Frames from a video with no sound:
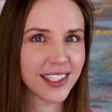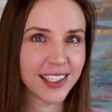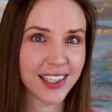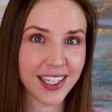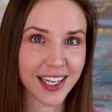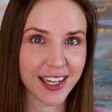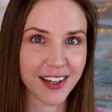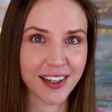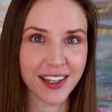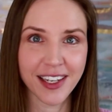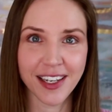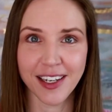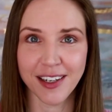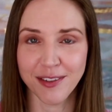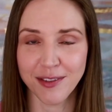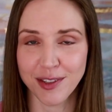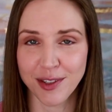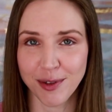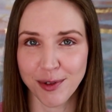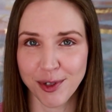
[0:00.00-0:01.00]
in the area
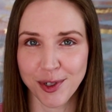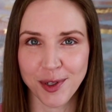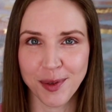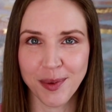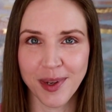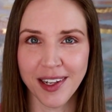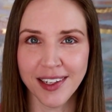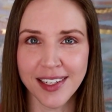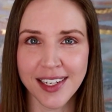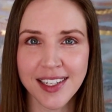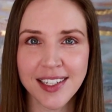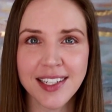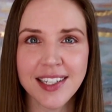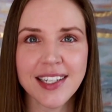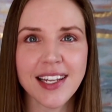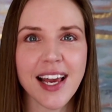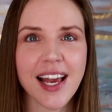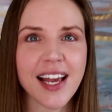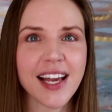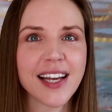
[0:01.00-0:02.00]
of social
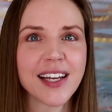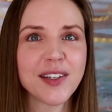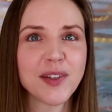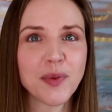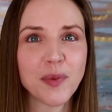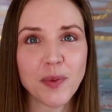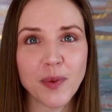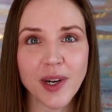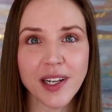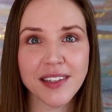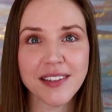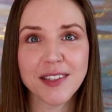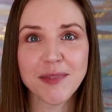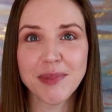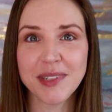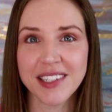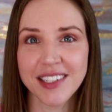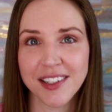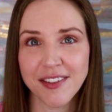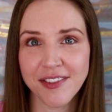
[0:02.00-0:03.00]
wellness and what
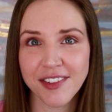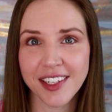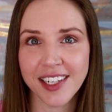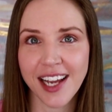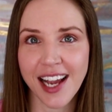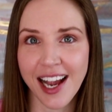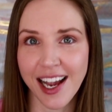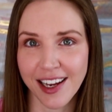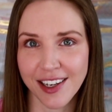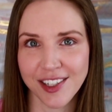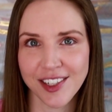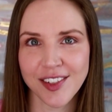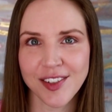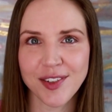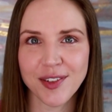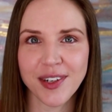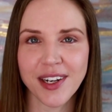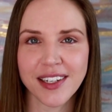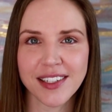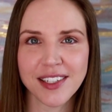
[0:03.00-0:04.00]
specific actions
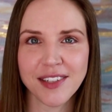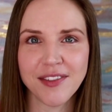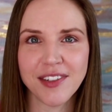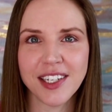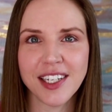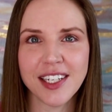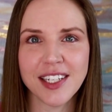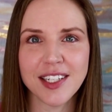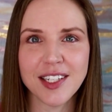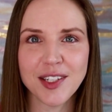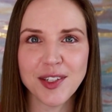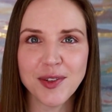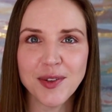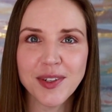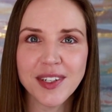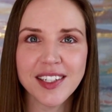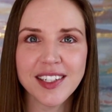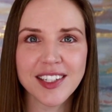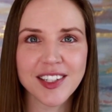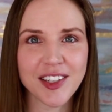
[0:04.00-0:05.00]
or activities you
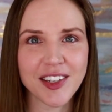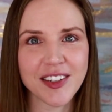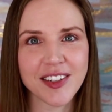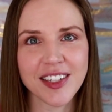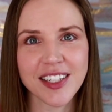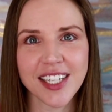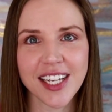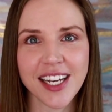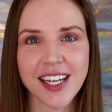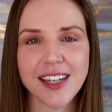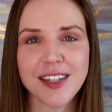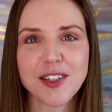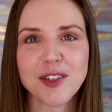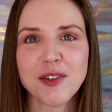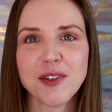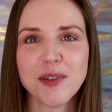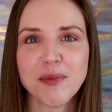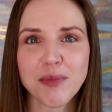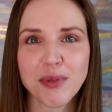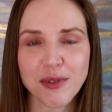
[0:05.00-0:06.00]
can start to take to
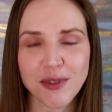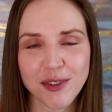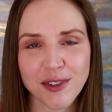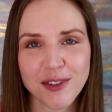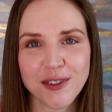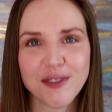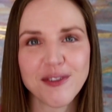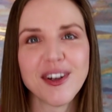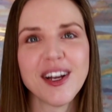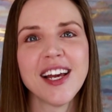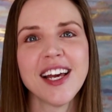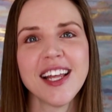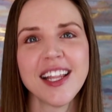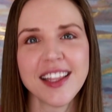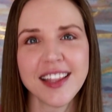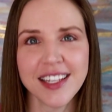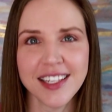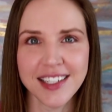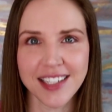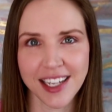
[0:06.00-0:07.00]
improve
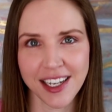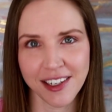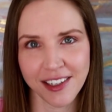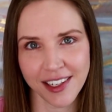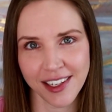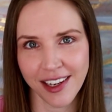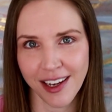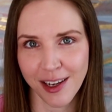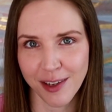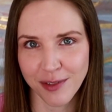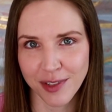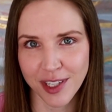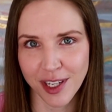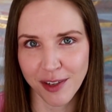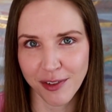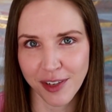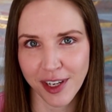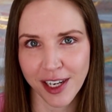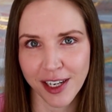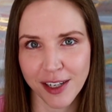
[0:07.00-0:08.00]
this area of
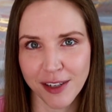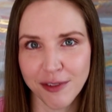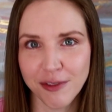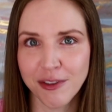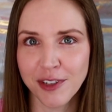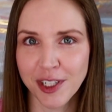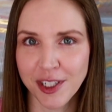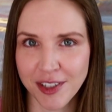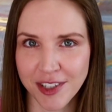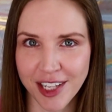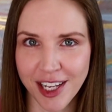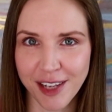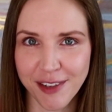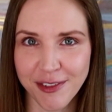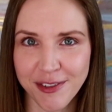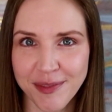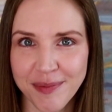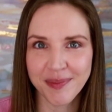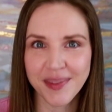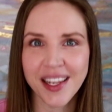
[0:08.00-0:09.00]
self-care for
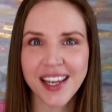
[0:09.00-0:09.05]
yourself.